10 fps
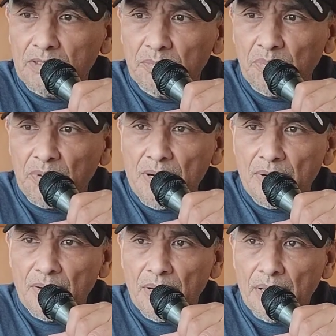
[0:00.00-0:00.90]

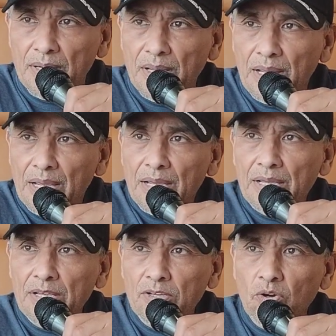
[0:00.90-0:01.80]
prayer. And
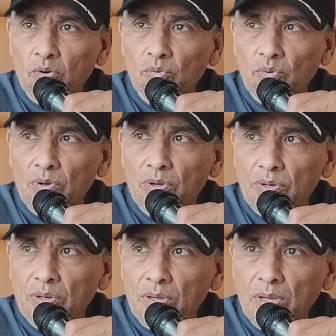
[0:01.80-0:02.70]
you know it
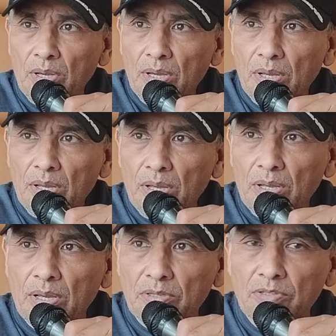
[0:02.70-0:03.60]

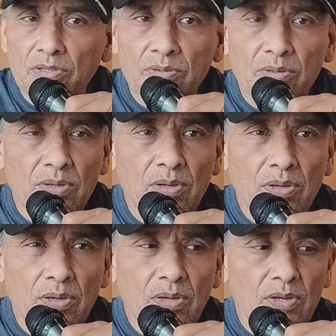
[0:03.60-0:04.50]
it's a
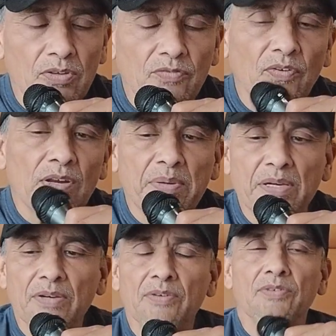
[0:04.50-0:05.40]
it's funny
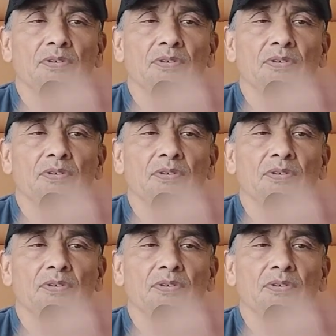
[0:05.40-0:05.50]
because